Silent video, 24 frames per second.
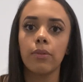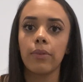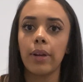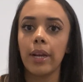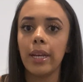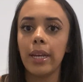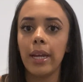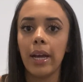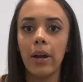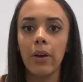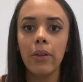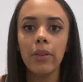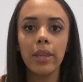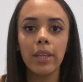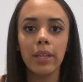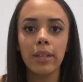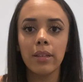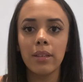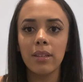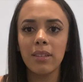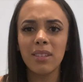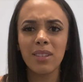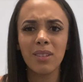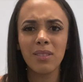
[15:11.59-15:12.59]
right now,
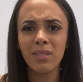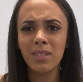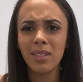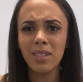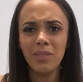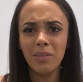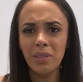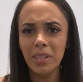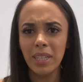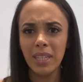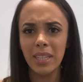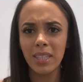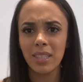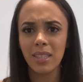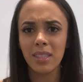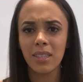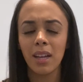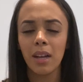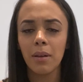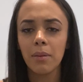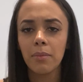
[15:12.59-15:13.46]
then don't do it.